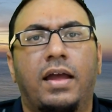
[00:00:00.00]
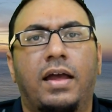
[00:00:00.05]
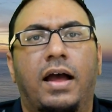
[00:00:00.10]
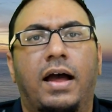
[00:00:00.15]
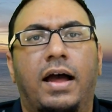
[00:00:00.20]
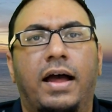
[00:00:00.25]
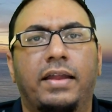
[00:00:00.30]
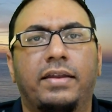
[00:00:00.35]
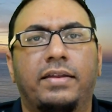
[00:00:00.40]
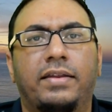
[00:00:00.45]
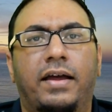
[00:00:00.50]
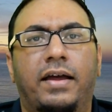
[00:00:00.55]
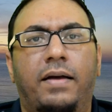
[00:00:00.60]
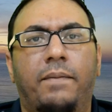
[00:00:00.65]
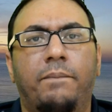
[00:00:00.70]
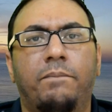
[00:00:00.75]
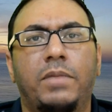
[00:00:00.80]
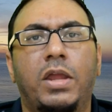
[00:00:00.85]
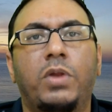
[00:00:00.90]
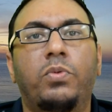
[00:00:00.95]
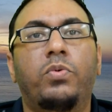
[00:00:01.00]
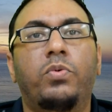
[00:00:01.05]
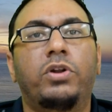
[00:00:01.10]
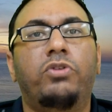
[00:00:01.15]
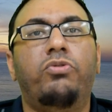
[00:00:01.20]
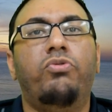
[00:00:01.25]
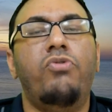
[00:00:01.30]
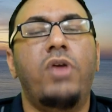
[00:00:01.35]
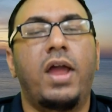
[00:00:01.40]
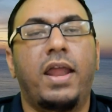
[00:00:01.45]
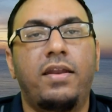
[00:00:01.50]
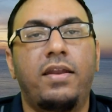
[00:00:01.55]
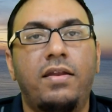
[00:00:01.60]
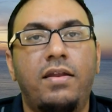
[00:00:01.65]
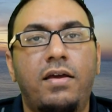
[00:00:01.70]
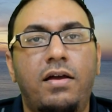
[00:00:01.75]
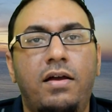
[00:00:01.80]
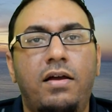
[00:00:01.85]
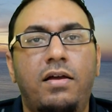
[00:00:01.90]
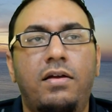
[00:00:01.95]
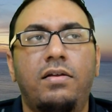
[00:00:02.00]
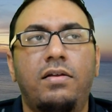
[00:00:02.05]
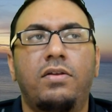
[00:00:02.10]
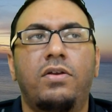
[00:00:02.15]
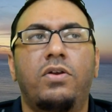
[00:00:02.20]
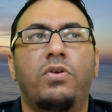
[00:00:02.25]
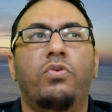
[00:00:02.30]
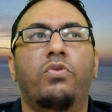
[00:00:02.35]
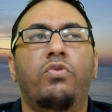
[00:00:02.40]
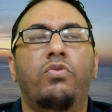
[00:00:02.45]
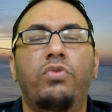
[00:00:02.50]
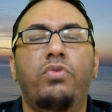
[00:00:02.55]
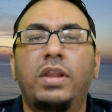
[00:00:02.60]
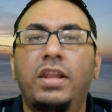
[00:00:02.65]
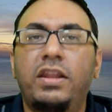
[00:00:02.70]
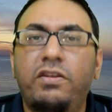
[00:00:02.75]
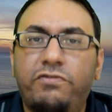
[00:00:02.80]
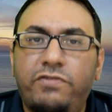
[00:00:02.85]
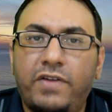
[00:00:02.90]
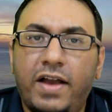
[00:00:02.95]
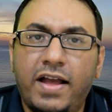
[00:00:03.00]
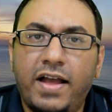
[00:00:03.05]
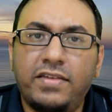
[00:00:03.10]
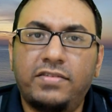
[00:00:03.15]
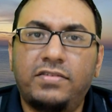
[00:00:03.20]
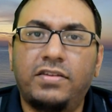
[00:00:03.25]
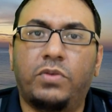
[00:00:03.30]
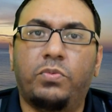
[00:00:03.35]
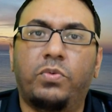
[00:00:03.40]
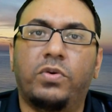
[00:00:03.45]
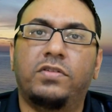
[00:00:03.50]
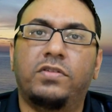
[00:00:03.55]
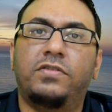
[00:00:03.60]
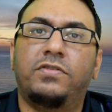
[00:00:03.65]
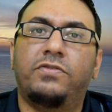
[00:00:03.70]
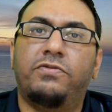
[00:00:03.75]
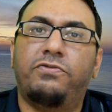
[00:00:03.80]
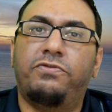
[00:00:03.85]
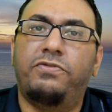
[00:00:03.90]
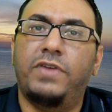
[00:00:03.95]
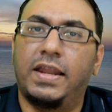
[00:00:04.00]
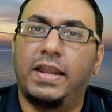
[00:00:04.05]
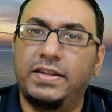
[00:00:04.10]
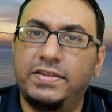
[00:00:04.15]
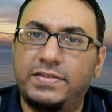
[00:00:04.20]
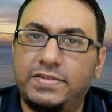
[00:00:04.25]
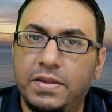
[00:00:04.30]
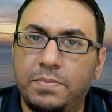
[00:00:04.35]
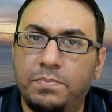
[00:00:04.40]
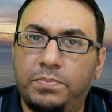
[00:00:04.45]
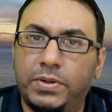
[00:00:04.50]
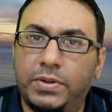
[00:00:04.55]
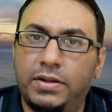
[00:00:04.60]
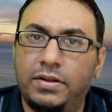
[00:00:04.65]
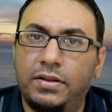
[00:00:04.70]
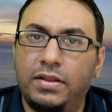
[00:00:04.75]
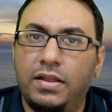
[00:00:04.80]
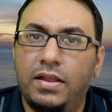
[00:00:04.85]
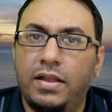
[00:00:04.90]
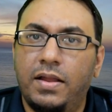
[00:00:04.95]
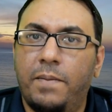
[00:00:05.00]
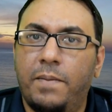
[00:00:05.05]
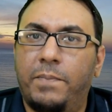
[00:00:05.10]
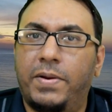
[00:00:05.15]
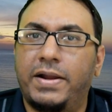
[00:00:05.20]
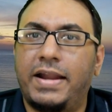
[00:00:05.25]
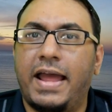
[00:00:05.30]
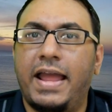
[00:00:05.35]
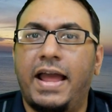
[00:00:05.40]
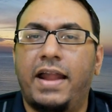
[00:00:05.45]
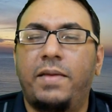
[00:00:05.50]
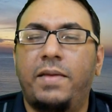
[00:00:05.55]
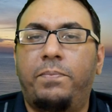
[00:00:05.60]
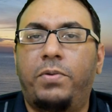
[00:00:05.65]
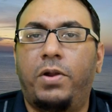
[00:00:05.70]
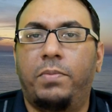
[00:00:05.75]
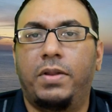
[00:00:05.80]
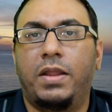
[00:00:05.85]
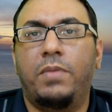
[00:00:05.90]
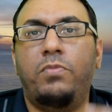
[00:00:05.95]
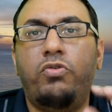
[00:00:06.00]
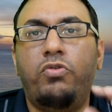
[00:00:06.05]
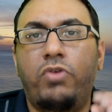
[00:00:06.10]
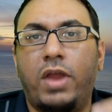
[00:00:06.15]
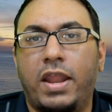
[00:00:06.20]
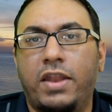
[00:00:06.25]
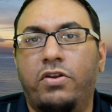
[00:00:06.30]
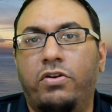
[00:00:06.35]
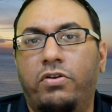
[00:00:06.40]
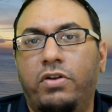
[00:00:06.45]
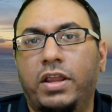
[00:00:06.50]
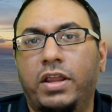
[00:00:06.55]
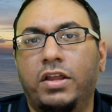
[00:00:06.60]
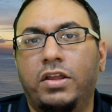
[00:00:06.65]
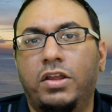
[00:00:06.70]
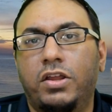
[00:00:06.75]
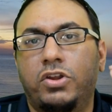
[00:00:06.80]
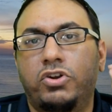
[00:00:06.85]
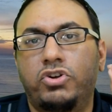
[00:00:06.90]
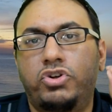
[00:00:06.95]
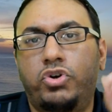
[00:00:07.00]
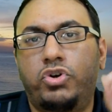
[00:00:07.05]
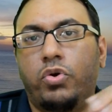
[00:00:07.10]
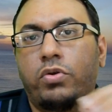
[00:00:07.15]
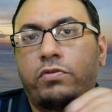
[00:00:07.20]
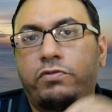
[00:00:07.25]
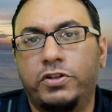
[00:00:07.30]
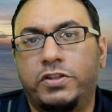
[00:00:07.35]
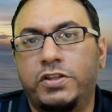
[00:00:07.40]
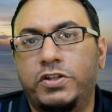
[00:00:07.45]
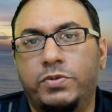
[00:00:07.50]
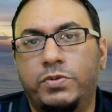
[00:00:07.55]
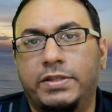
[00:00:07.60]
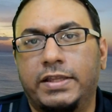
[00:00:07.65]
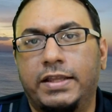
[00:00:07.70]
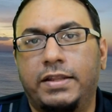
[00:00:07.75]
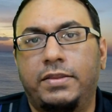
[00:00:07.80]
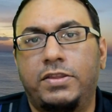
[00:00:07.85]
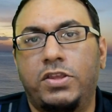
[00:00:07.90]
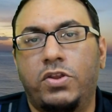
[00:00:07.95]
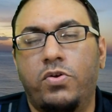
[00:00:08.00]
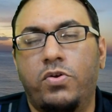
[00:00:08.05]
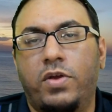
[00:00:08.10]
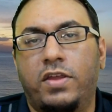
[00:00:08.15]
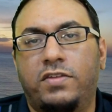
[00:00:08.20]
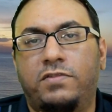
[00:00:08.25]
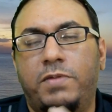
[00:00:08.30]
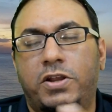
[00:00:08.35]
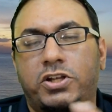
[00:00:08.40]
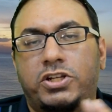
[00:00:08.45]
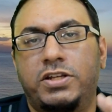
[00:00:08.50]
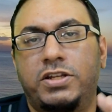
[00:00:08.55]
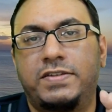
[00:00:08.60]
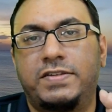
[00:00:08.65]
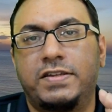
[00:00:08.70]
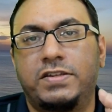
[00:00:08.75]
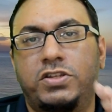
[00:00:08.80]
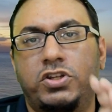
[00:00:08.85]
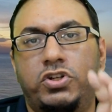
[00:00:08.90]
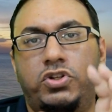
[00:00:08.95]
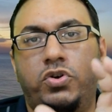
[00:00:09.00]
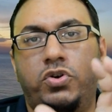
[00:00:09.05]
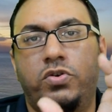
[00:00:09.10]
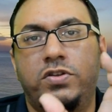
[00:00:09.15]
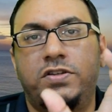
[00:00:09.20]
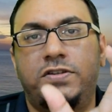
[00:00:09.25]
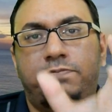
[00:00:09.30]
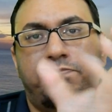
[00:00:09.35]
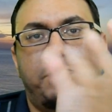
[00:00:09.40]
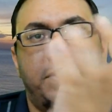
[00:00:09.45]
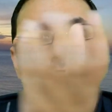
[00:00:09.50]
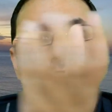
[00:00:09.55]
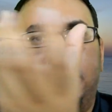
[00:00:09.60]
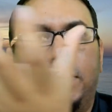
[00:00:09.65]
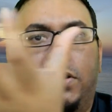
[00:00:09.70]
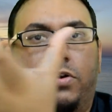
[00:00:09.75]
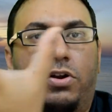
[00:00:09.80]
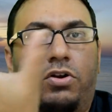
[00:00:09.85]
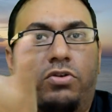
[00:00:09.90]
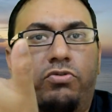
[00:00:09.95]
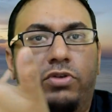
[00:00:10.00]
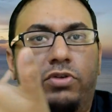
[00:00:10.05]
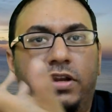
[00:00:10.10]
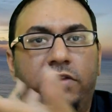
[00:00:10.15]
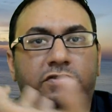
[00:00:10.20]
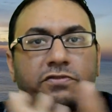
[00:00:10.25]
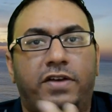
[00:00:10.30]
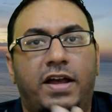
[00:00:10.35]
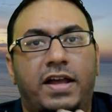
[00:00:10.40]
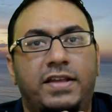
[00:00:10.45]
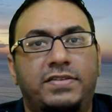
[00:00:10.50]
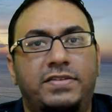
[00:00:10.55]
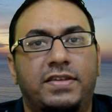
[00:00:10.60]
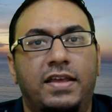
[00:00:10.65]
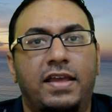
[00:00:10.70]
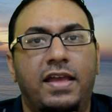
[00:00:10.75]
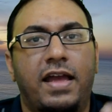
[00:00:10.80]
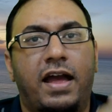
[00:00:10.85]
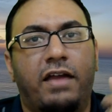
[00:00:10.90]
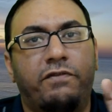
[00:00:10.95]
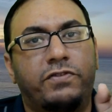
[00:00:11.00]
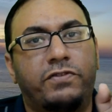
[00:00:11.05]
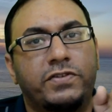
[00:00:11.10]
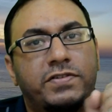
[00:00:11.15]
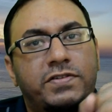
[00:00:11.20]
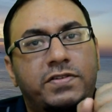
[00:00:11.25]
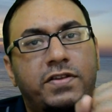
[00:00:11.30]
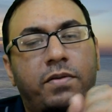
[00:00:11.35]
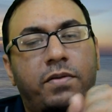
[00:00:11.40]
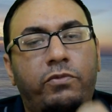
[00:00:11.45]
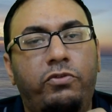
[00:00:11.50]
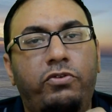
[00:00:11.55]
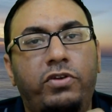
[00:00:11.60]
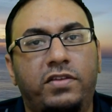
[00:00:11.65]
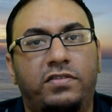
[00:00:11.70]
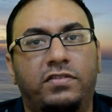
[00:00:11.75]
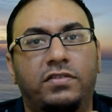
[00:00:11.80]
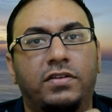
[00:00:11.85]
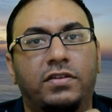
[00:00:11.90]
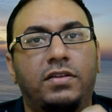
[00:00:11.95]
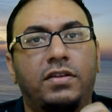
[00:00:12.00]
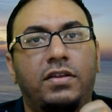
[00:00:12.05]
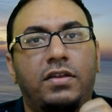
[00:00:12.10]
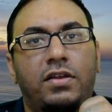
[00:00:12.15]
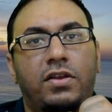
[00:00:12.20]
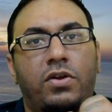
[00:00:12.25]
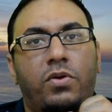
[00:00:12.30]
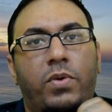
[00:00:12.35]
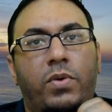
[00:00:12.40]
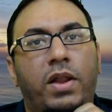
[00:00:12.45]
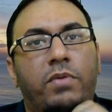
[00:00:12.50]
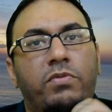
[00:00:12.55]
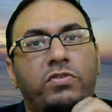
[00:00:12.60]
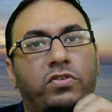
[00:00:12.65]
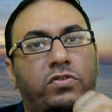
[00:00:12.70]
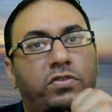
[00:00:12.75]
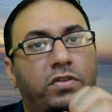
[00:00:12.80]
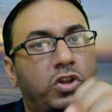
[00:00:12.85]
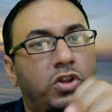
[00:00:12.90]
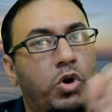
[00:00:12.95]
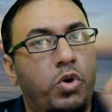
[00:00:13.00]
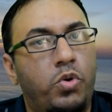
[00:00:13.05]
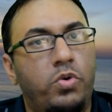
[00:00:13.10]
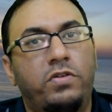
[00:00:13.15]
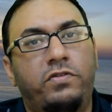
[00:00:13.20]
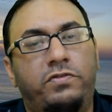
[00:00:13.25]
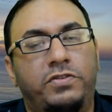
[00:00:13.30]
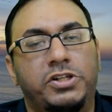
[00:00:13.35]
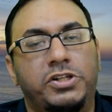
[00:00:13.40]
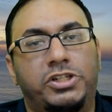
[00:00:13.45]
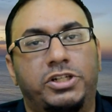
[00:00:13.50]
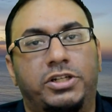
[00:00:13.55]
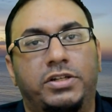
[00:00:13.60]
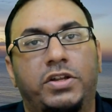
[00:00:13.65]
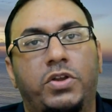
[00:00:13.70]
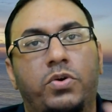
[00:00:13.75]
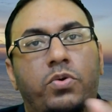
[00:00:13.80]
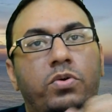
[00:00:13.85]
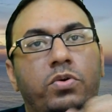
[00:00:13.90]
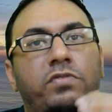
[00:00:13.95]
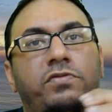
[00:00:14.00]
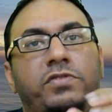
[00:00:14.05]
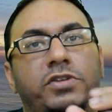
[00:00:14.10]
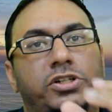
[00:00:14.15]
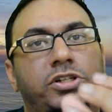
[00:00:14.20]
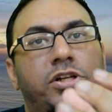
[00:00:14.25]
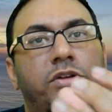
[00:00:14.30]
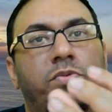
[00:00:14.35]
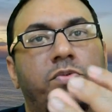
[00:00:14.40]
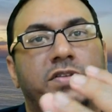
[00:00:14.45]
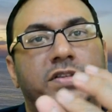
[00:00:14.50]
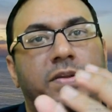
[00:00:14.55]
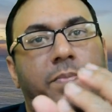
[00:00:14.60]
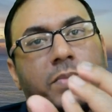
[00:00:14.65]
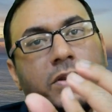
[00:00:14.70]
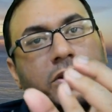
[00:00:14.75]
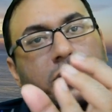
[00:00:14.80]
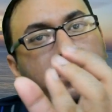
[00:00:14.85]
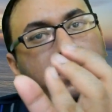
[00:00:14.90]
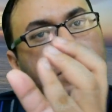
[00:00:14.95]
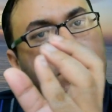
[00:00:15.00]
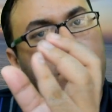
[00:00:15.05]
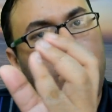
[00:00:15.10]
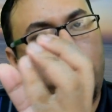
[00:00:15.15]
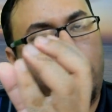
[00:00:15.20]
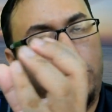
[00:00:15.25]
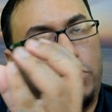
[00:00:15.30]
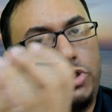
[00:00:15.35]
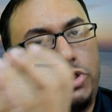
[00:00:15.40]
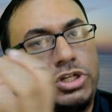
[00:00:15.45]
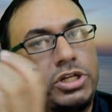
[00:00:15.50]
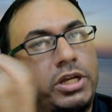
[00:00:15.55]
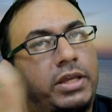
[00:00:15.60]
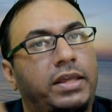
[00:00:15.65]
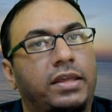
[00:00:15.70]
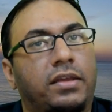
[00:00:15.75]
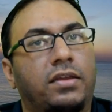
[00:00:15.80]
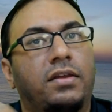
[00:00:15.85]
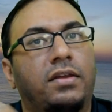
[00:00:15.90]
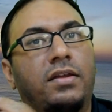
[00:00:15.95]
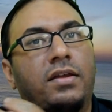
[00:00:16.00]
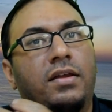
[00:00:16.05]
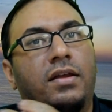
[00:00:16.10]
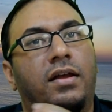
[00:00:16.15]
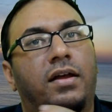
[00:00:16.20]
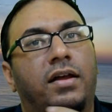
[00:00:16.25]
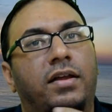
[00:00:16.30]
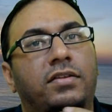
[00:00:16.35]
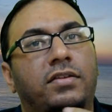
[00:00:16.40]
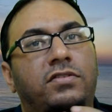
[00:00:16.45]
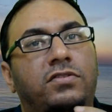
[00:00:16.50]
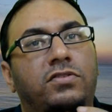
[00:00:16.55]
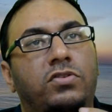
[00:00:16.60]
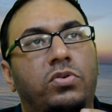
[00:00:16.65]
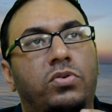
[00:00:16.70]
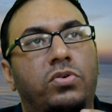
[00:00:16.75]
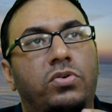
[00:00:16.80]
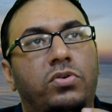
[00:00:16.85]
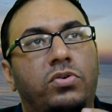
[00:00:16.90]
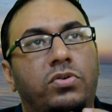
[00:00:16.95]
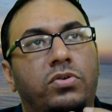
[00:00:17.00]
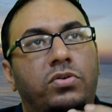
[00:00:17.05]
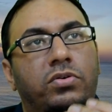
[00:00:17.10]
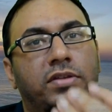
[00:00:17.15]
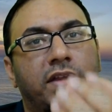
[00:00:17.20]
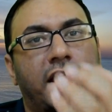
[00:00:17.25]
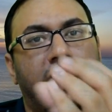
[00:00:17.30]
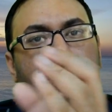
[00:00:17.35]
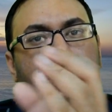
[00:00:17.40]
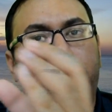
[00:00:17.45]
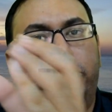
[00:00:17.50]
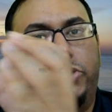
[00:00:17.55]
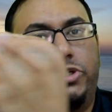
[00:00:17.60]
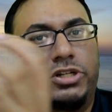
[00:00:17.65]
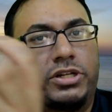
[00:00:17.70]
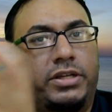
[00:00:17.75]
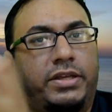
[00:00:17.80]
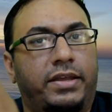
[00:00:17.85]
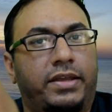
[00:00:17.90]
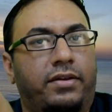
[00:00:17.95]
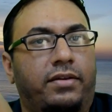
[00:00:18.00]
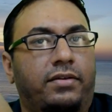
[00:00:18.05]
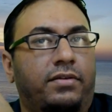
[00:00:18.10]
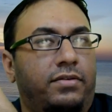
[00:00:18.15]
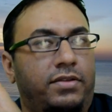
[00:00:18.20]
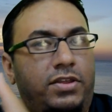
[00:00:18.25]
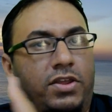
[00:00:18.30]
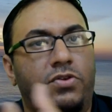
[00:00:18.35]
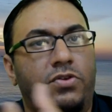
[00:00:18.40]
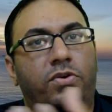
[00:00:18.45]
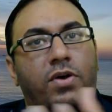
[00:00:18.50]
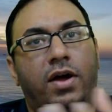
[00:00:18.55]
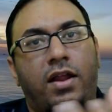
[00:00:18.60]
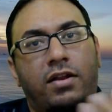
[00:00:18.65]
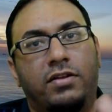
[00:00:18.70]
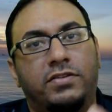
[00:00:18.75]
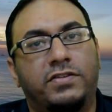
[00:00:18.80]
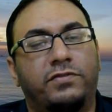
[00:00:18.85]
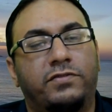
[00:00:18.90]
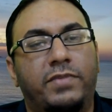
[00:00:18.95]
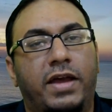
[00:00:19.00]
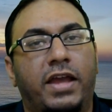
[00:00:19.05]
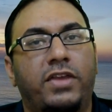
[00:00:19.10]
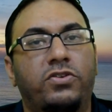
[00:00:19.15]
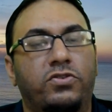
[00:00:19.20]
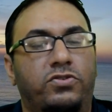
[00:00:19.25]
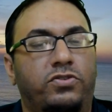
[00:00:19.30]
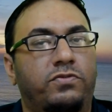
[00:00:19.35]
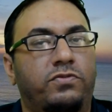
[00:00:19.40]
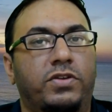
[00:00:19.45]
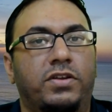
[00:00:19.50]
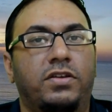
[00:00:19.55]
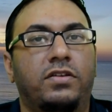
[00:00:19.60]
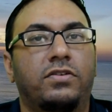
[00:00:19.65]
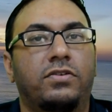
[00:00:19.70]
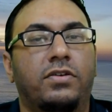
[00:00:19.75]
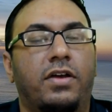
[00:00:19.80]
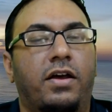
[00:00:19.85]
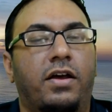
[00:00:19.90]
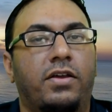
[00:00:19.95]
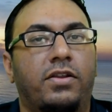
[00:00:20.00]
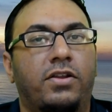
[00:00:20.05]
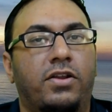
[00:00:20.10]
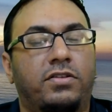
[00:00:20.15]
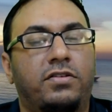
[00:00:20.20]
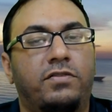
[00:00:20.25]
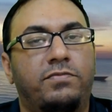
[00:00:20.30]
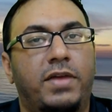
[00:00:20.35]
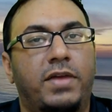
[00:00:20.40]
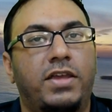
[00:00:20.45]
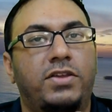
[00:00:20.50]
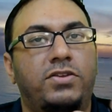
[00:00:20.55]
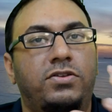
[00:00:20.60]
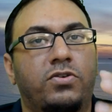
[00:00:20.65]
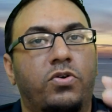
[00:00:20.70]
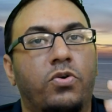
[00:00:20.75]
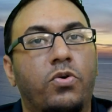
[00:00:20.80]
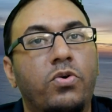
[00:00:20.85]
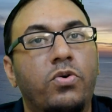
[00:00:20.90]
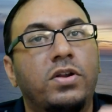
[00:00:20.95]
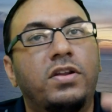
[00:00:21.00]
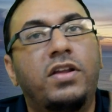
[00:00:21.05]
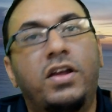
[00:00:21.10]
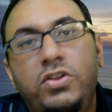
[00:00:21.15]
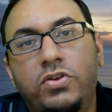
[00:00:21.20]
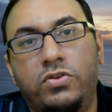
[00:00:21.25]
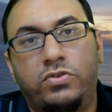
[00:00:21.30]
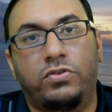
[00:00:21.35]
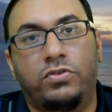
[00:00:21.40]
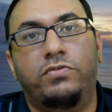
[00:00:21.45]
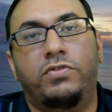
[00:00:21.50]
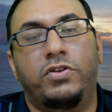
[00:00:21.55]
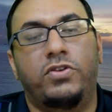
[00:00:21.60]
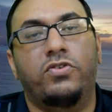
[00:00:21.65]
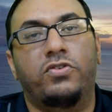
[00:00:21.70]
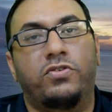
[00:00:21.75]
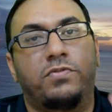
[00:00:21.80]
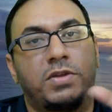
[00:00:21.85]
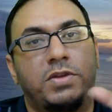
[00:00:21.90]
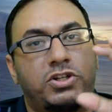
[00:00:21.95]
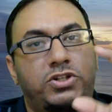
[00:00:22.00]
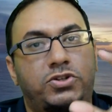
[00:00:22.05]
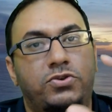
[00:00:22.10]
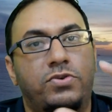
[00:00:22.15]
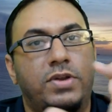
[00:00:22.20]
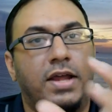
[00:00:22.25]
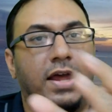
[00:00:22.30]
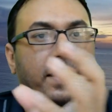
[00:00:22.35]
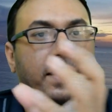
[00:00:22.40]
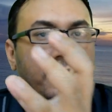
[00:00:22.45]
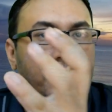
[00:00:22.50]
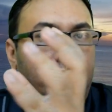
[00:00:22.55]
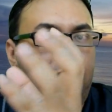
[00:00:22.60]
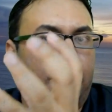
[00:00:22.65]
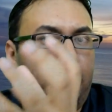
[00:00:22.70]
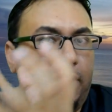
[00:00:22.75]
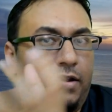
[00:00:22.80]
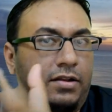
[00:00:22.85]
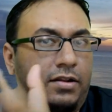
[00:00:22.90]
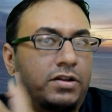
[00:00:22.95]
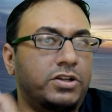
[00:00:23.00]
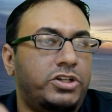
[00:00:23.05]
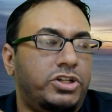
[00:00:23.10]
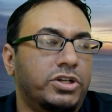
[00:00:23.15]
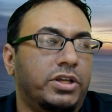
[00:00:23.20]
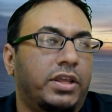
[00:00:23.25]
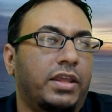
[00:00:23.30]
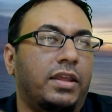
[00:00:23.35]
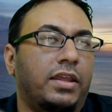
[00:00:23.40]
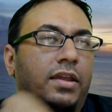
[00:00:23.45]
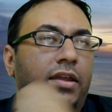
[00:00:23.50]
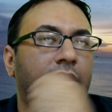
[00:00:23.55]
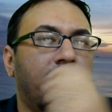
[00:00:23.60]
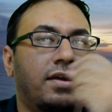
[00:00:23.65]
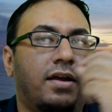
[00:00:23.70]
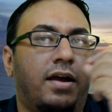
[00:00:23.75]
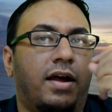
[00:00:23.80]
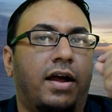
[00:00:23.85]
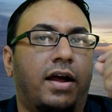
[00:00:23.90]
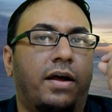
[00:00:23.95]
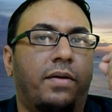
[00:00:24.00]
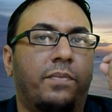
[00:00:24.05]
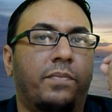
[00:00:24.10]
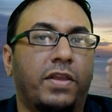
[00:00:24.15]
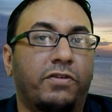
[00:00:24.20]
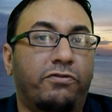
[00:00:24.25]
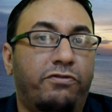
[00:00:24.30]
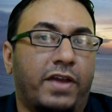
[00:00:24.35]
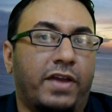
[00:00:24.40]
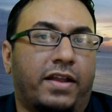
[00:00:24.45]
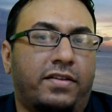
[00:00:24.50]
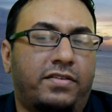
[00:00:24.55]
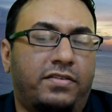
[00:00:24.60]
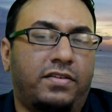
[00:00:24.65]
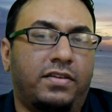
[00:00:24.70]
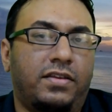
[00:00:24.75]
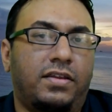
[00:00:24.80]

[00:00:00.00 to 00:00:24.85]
And it would render really fast. It was fairly simple, but I had a problem rendering drone footage with it, you know, especially since the drone spins around really fast. And for some reason, when I was using the old version was a bit, you know, jerky. And so that jerking, you know, a lot of my YouTube video, a lot of my older YouTube videos may show that little jerky effect.